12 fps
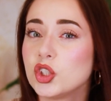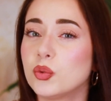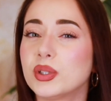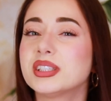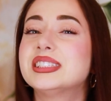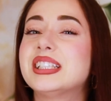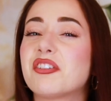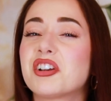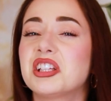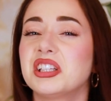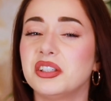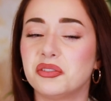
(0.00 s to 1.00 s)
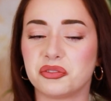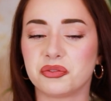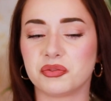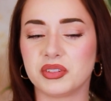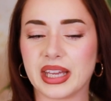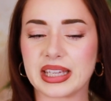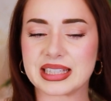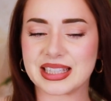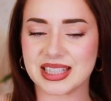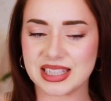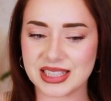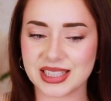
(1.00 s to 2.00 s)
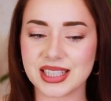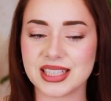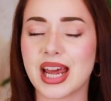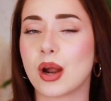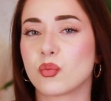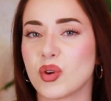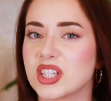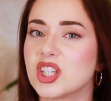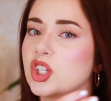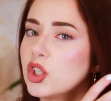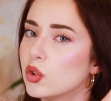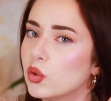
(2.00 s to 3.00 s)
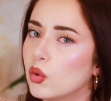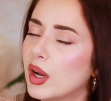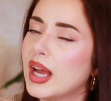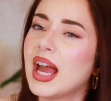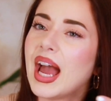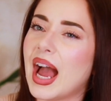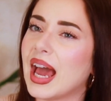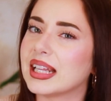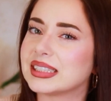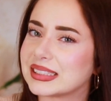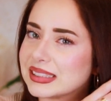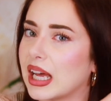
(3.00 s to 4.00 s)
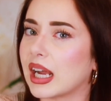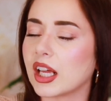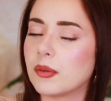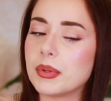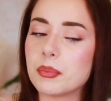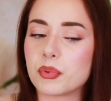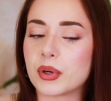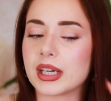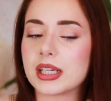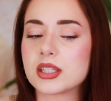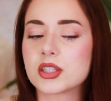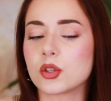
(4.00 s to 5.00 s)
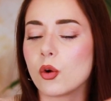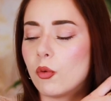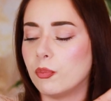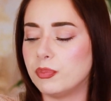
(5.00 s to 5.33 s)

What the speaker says: you will definitely like see that residue and it's not gonna be pretty. So